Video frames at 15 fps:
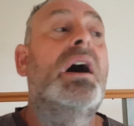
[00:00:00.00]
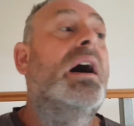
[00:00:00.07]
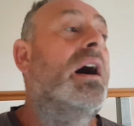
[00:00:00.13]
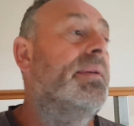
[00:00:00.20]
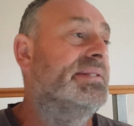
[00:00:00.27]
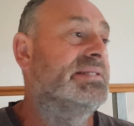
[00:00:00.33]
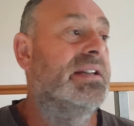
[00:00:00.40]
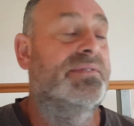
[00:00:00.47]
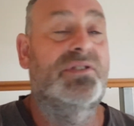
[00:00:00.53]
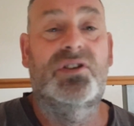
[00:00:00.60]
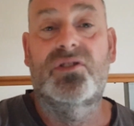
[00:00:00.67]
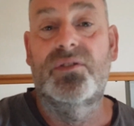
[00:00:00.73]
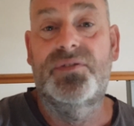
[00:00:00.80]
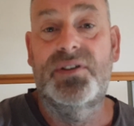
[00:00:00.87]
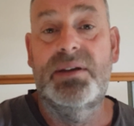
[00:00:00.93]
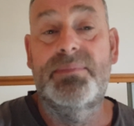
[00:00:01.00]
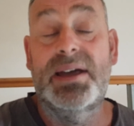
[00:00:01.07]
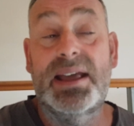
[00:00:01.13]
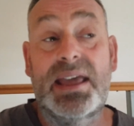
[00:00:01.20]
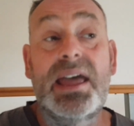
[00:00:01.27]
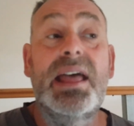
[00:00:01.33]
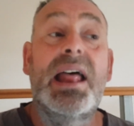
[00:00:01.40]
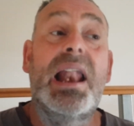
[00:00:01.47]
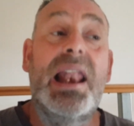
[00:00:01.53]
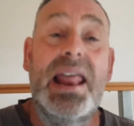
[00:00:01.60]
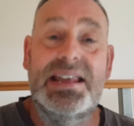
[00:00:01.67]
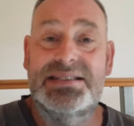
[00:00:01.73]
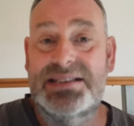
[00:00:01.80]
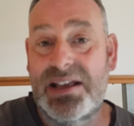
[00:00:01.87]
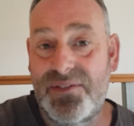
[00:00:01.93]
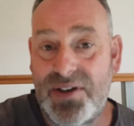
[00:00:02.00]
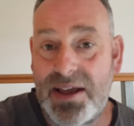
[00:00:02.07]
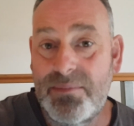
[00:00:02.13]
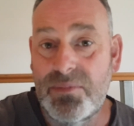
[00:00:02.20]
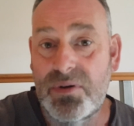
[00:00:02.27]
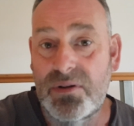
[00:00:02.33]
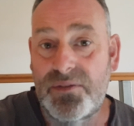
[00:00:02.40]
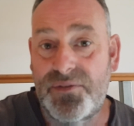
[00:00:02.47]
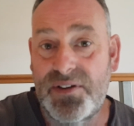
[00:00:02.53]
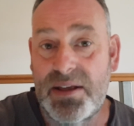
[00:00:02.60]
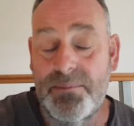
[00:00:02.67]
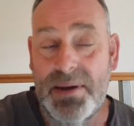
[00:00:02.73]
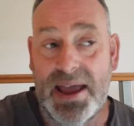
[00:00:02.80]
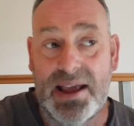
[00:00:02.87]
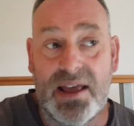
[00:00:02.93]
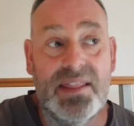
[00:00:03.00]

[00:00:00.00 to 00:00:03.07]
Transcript: Oh, he's given us good feedback. Let's give him good feedback.